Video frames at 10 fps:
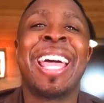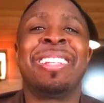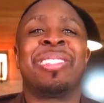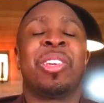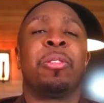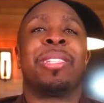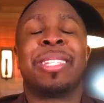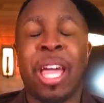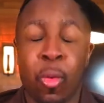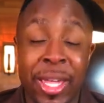And so
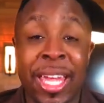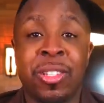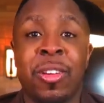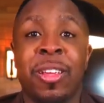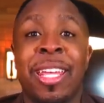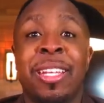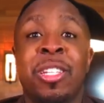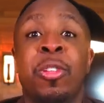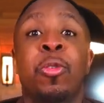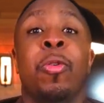this is how we enter
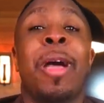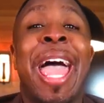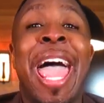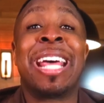into